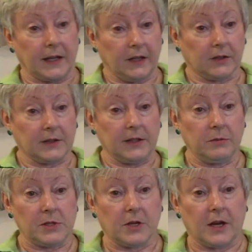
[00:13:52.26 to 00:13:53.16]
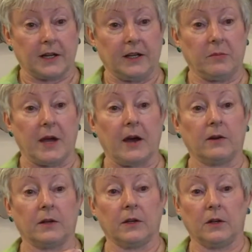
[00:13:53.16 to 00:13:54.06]
like Carol Lee was talking
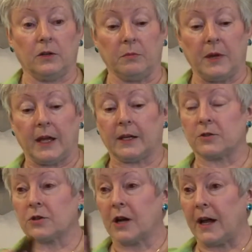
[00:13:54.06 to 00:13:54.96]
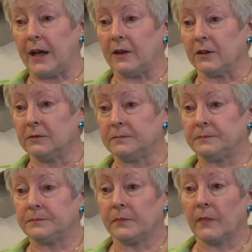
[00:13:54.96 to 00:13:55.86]
about, you make a triangle.
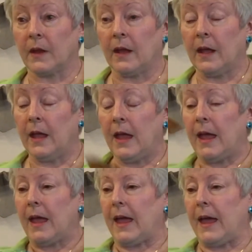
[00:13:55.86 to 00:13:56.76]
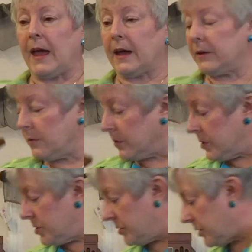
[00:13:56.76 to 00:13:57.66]
And what